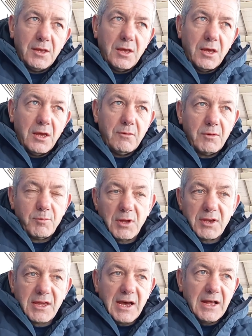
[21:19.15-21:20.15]
then we
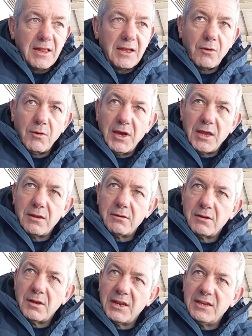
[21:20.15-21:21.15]
play Catalan away,
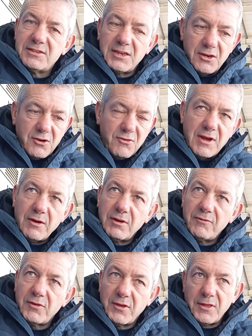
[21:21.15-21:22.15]
and he's in and around
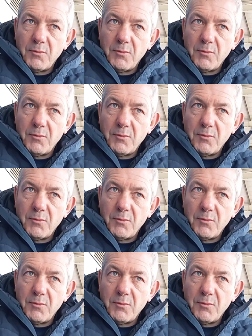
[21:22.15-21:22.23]
it for that.